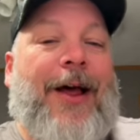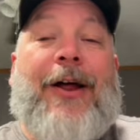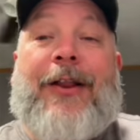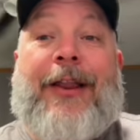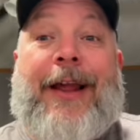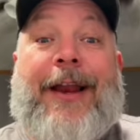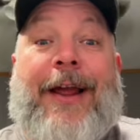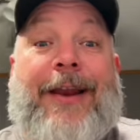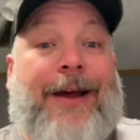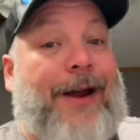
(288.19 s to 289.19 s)
late
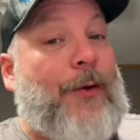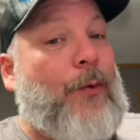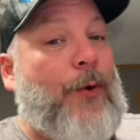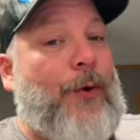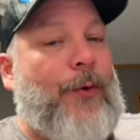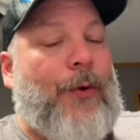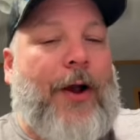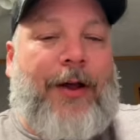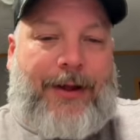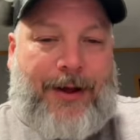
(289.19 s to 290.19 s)
at night. Whew.
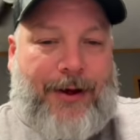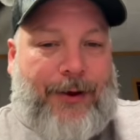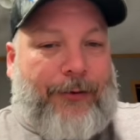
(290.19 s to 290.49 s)
All